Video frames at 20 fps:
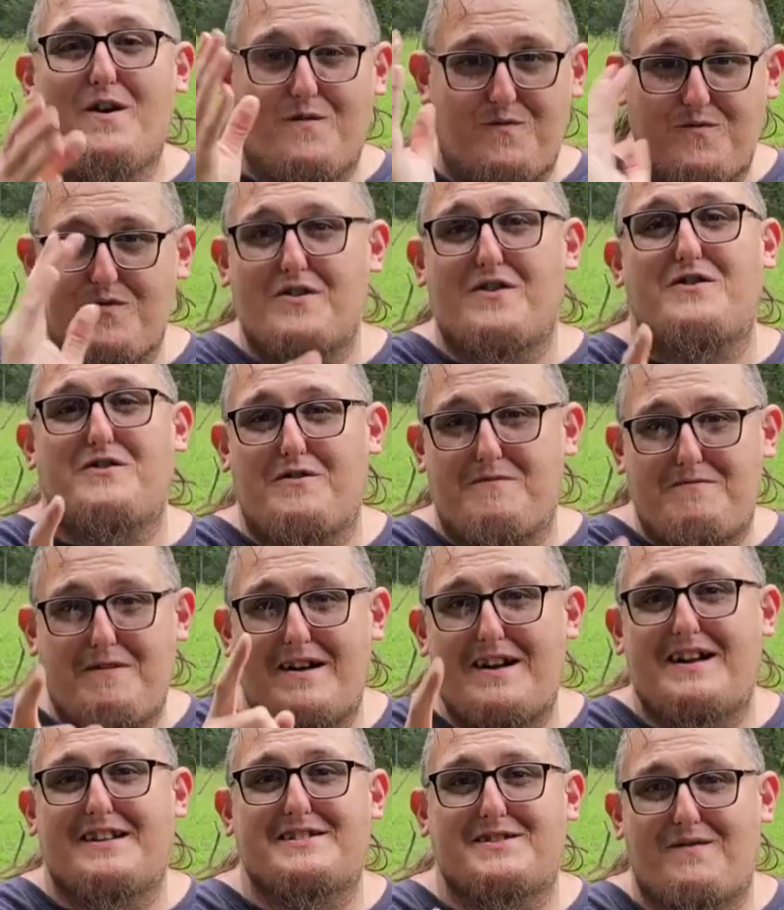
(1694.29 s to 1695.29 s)
We're going to go
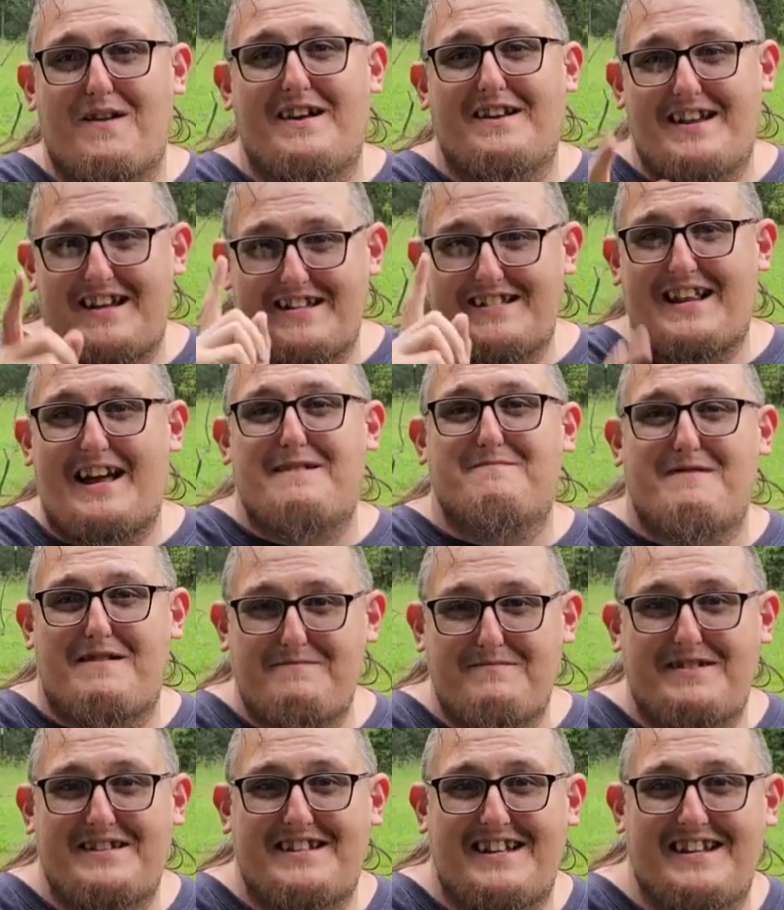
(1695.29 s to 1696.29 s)
play us around next time
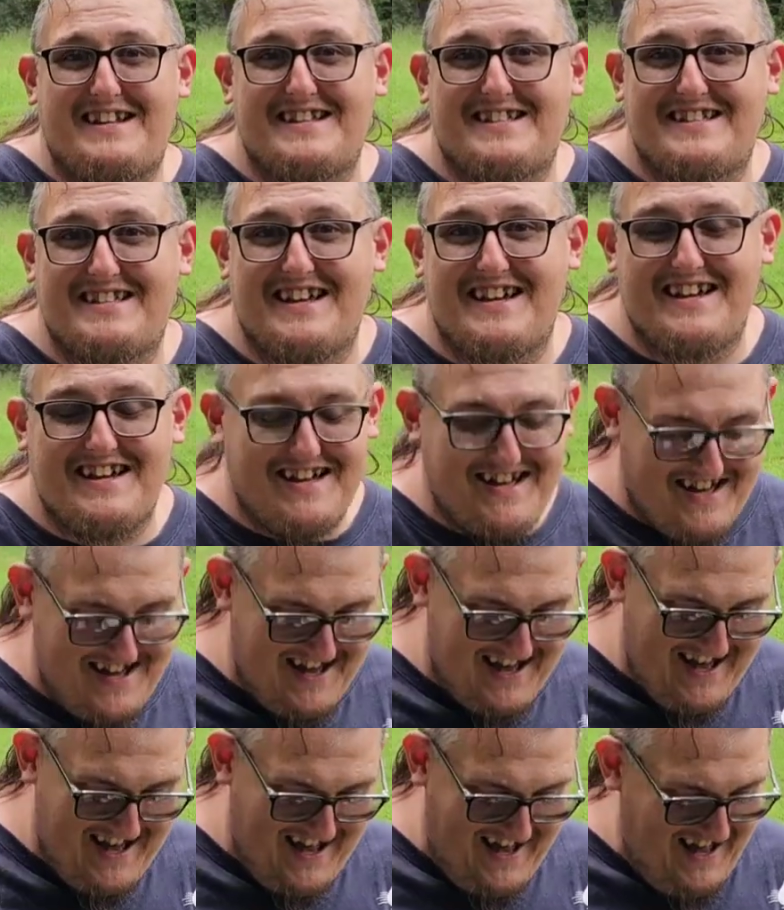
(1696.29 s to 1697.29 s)
I'm in Tennessee.
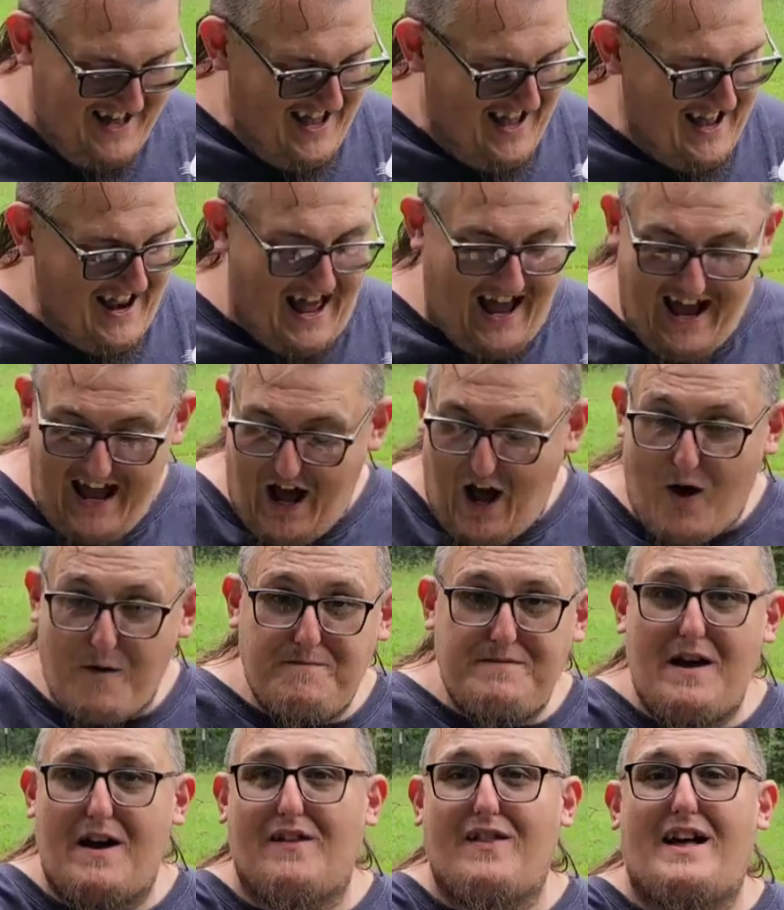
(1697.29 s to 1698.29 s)
And hey, I
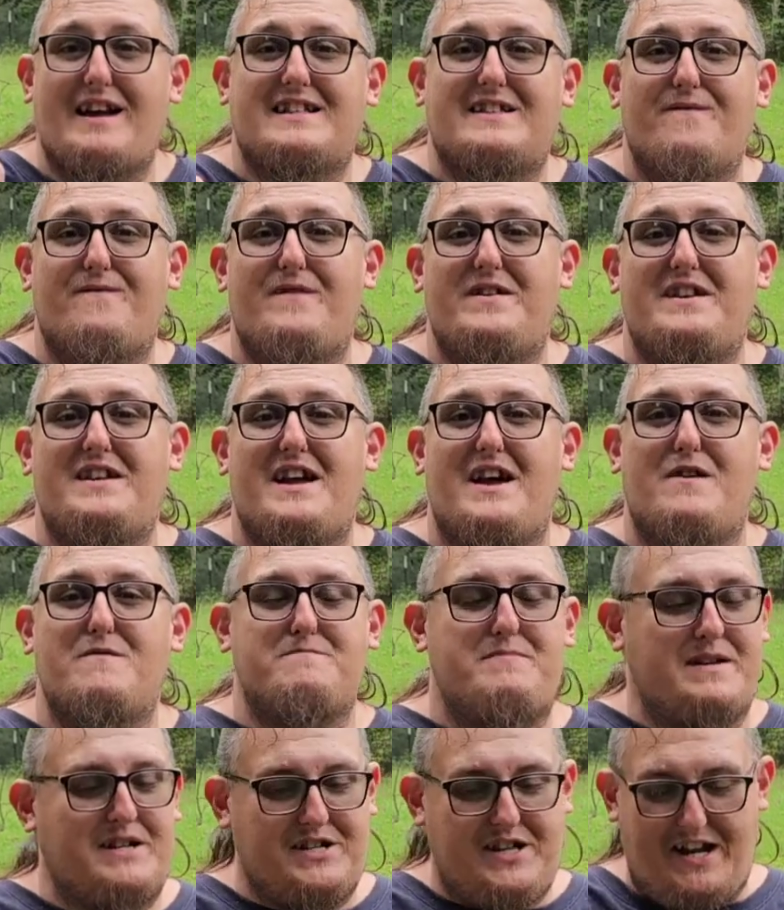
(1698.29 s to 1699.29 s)
hope y'all liked the video.
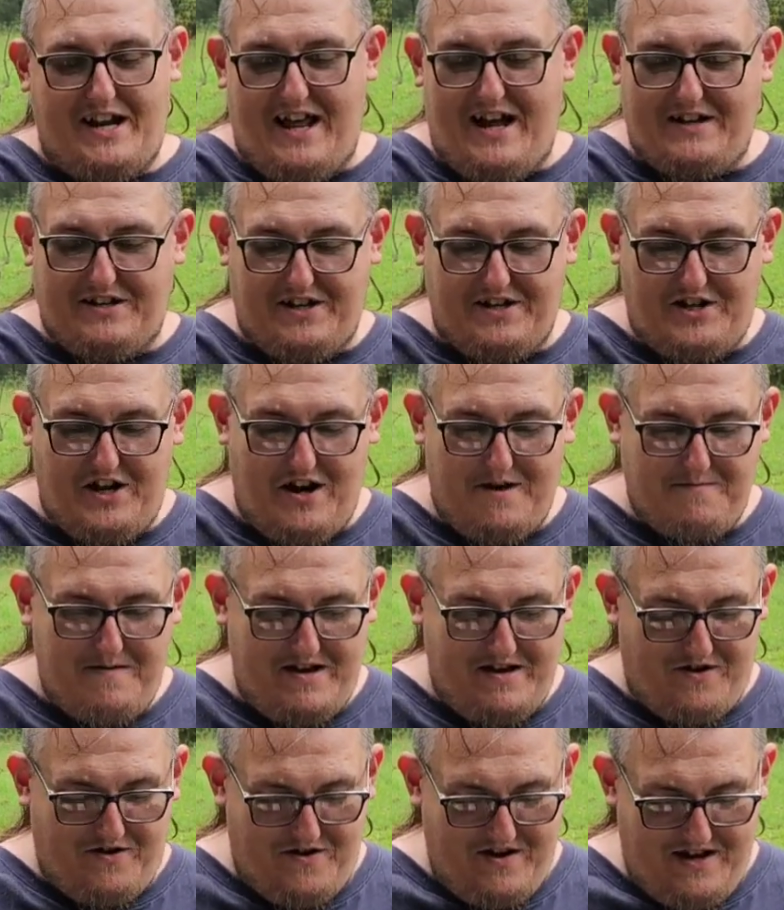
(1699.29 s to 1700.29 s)
Big shout out to Jeremy
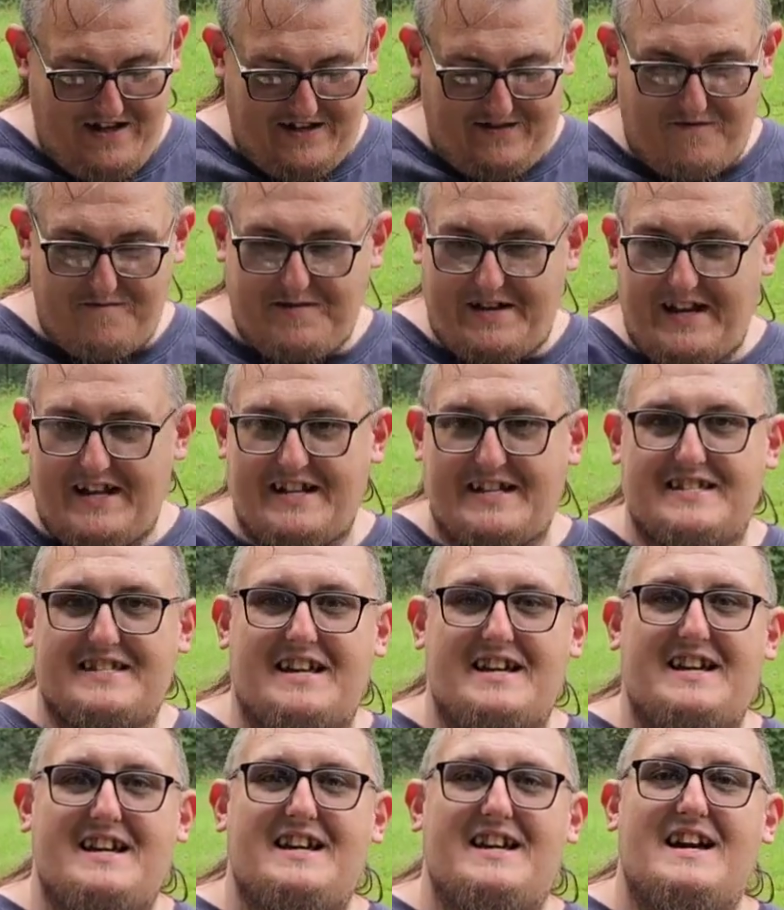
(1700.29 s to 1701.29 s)
and Chris from
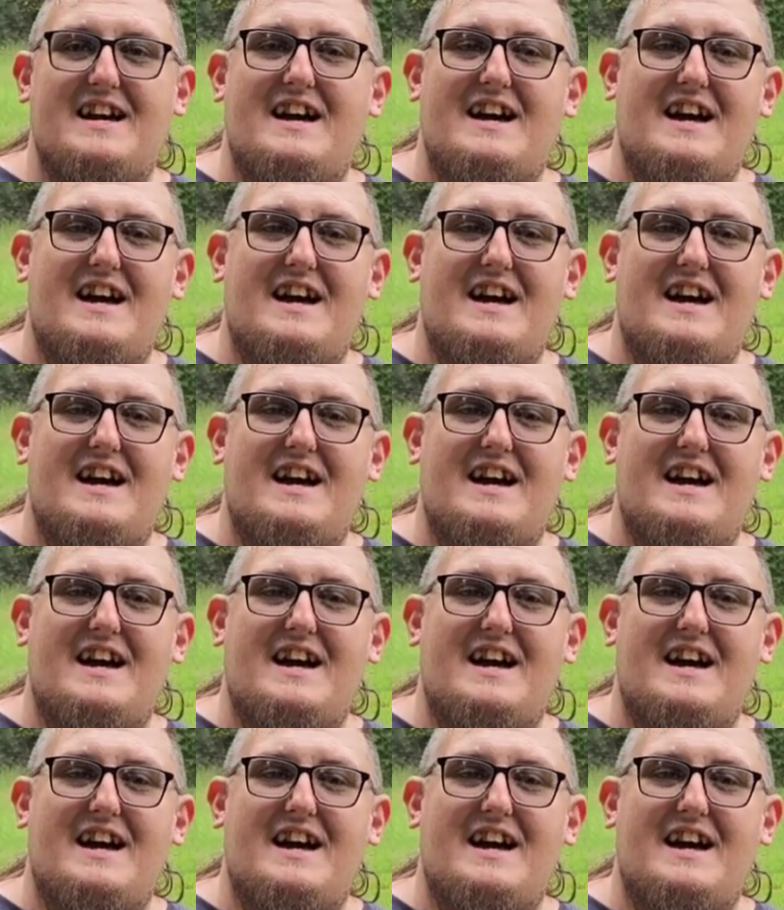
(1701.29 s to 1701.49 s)
Tennessee.